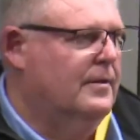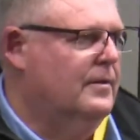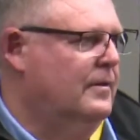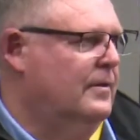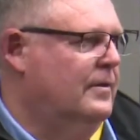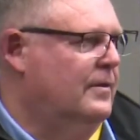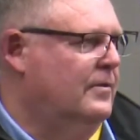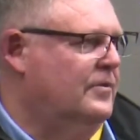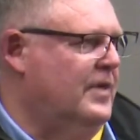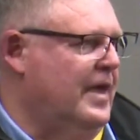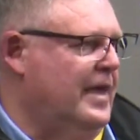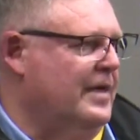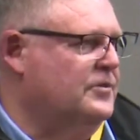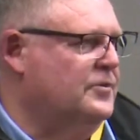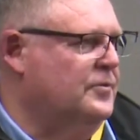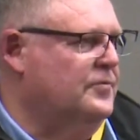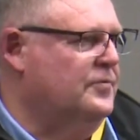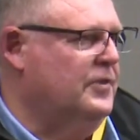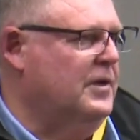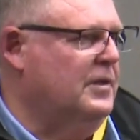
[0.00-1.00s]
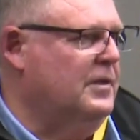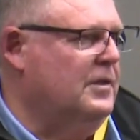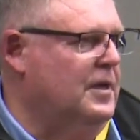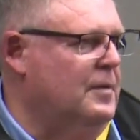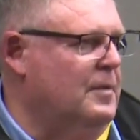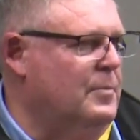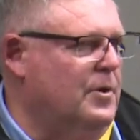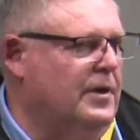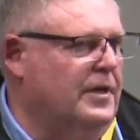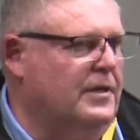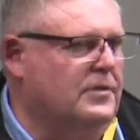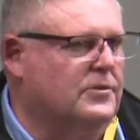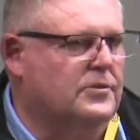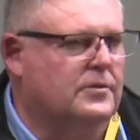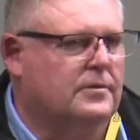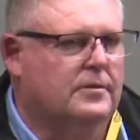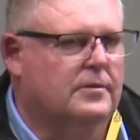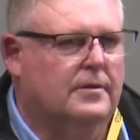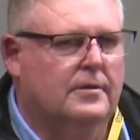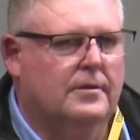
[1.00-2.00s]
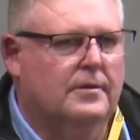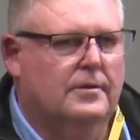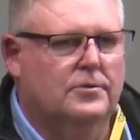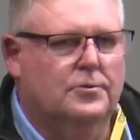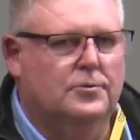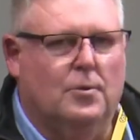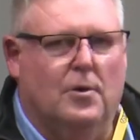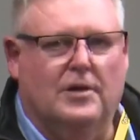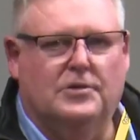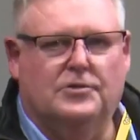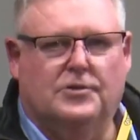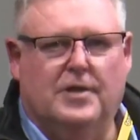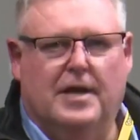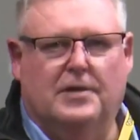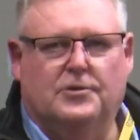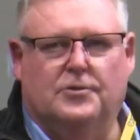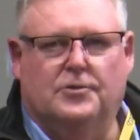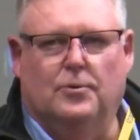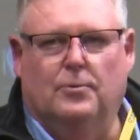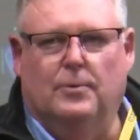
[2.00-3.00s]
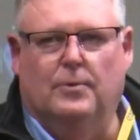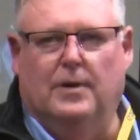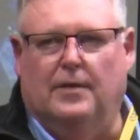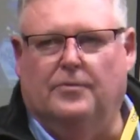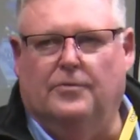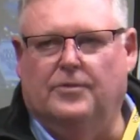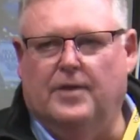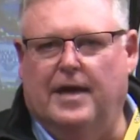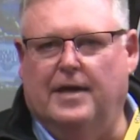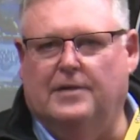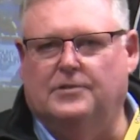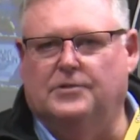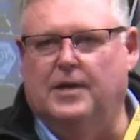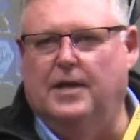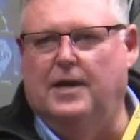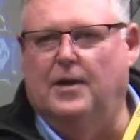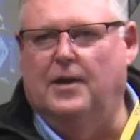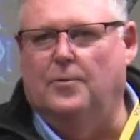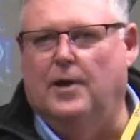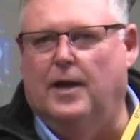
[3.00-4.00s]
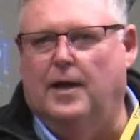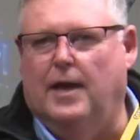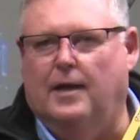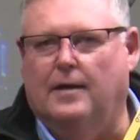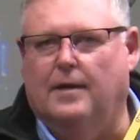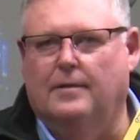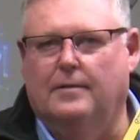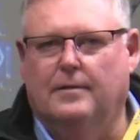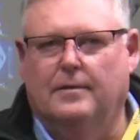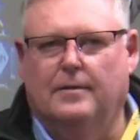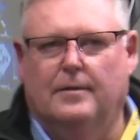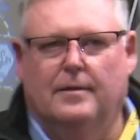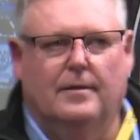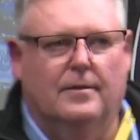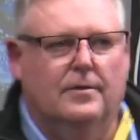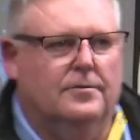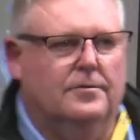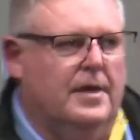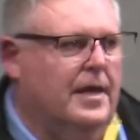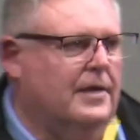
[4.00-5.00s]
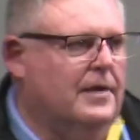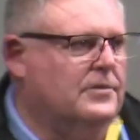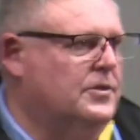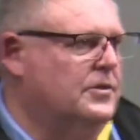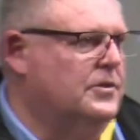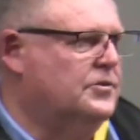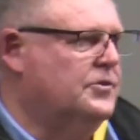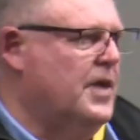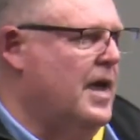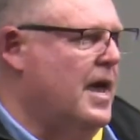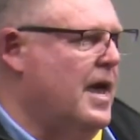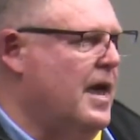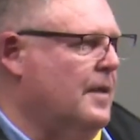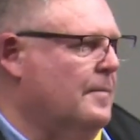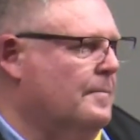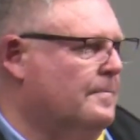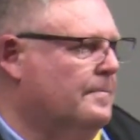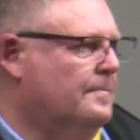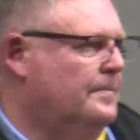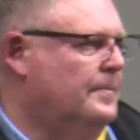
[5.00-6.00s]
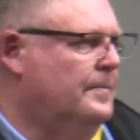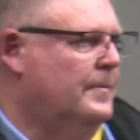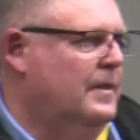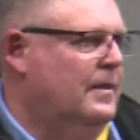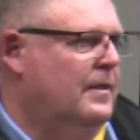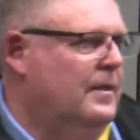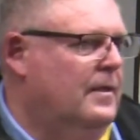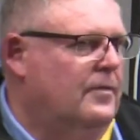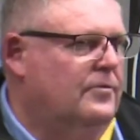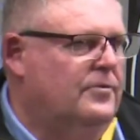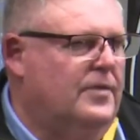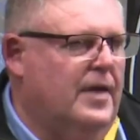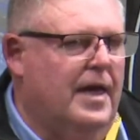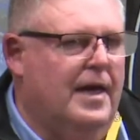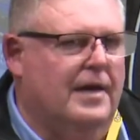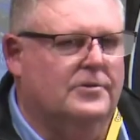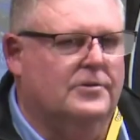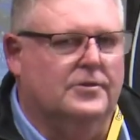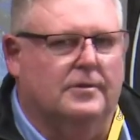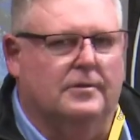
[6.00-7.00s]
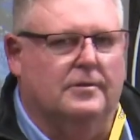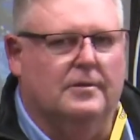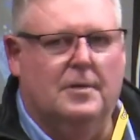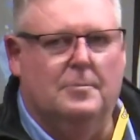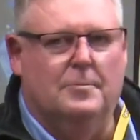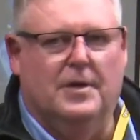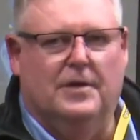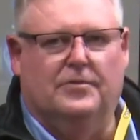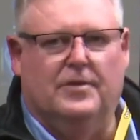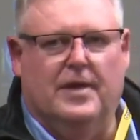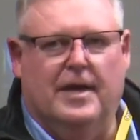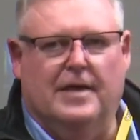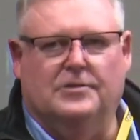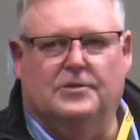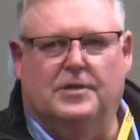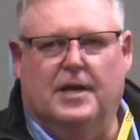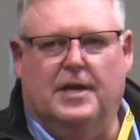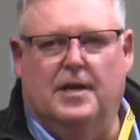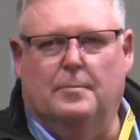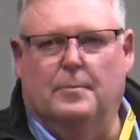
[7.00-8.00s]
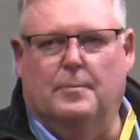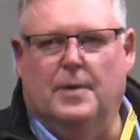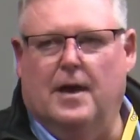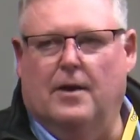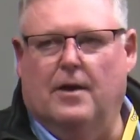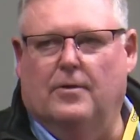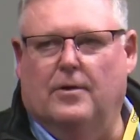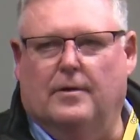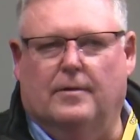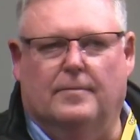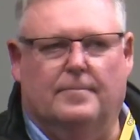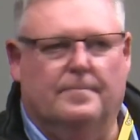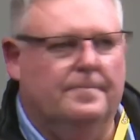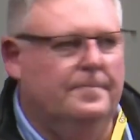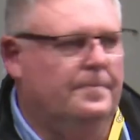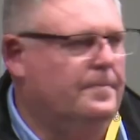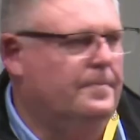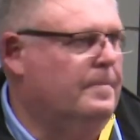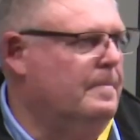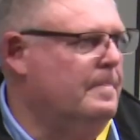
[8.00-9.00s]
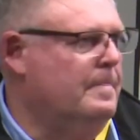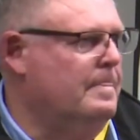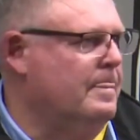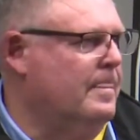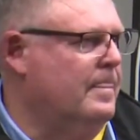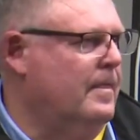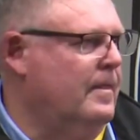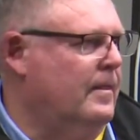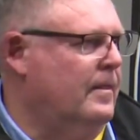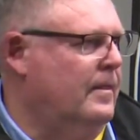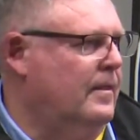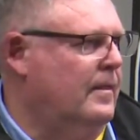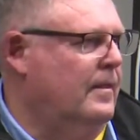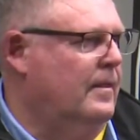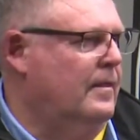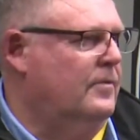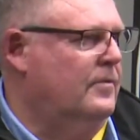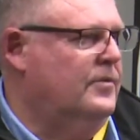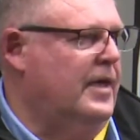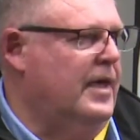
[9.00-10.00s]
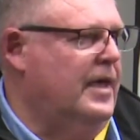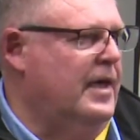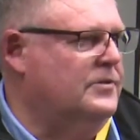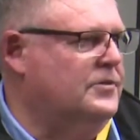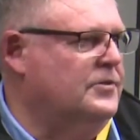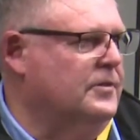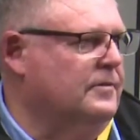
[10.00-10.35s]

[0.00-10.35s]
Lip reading: 1,000 for the clear bodies. Twice national winner. 1,000 anywhere. 1,000 to start them. 1,000. Give me 1,000 to get them going. 1,000.